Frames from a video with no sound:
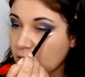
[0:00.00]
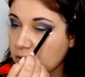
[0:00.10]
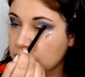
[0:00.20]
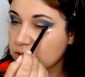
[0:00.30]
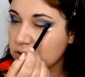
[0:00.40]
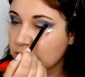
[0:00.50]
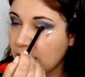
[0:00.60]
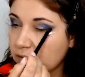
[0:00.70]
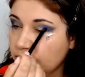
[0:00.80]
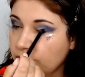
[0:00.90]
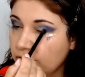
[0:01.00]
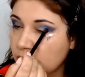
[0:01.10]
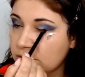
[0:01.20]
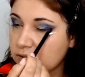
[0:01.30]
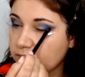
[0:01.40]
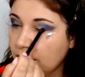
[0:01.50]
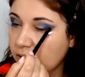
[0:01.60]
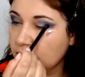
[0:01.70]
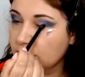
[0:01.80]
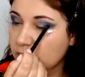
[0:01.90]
Just let it fall, it's fine.